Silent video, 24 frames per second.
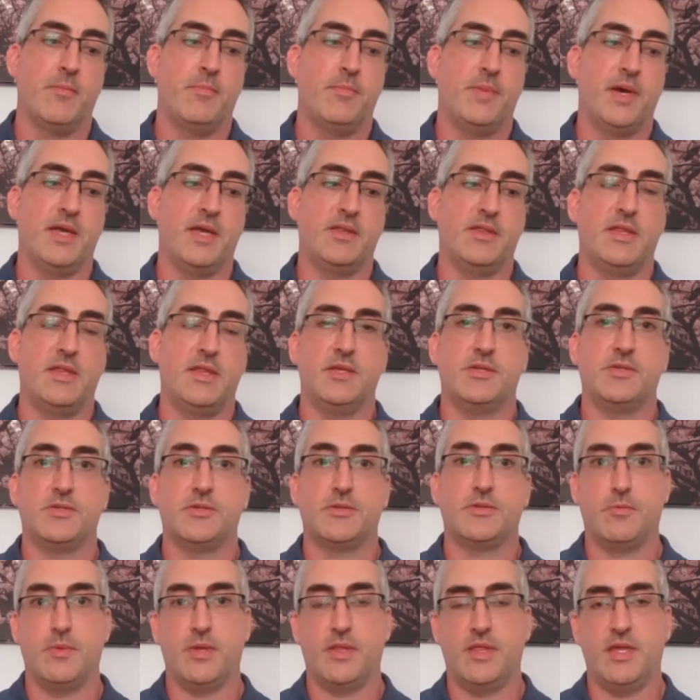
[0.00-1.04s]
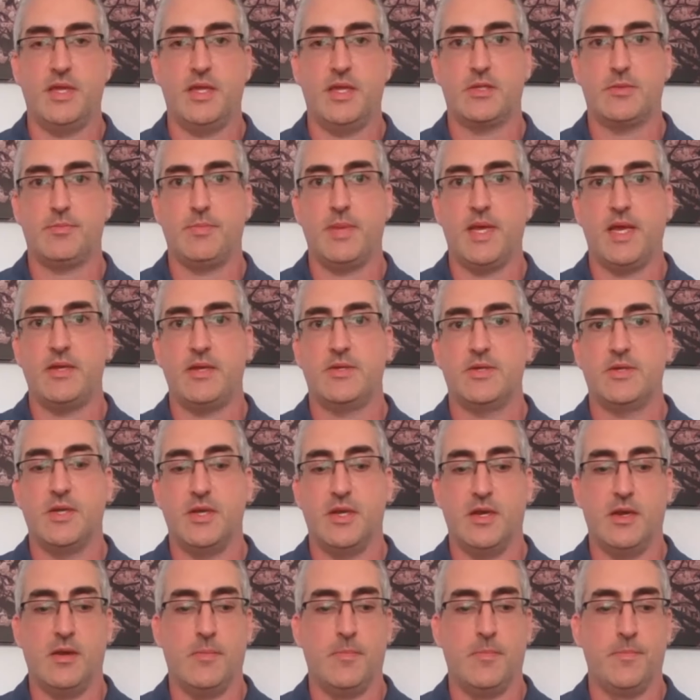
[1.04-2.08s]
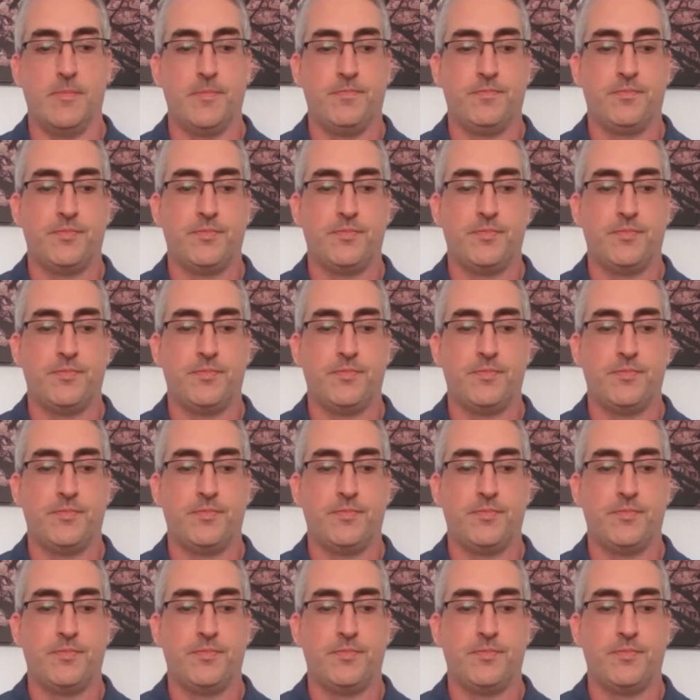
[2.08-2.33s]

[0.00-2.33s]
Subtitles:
But this, with the expansion